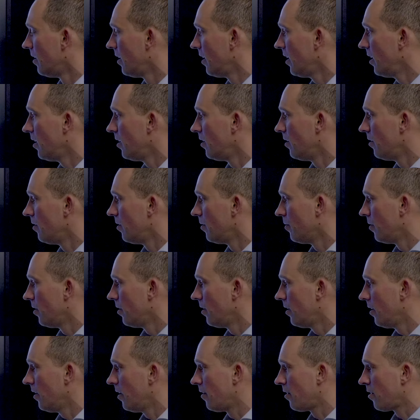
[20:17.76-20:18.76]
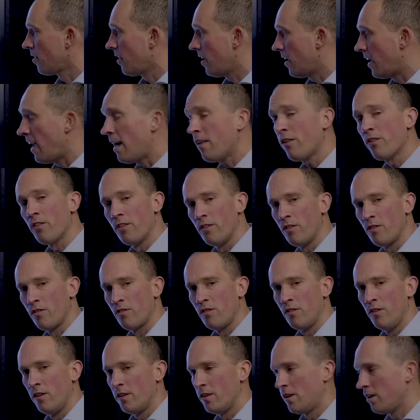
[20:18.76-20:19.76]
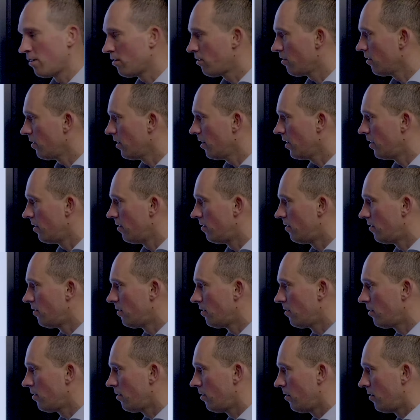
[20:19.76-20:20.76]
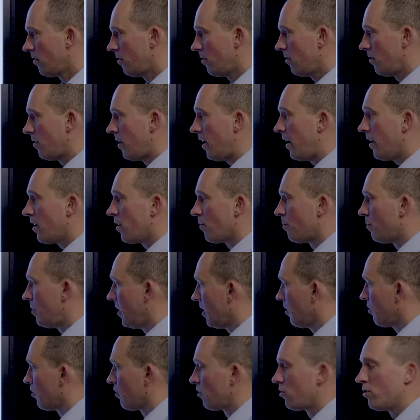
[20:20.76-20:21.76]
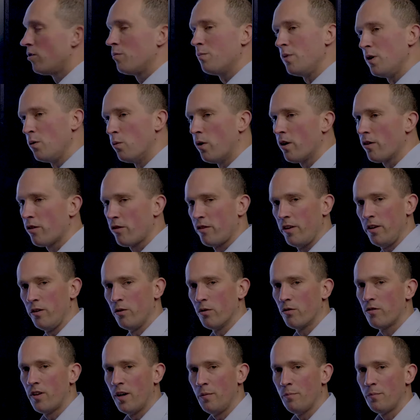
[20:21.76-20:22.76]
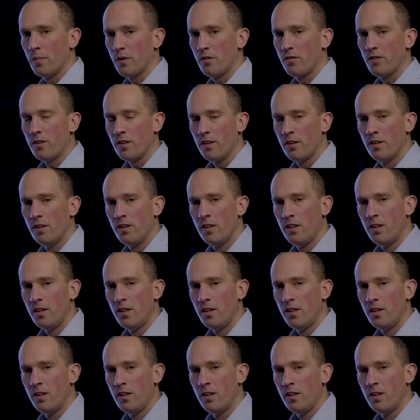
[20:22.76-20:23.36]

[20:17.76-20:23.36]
In essence, this entire picture should be one single temperature.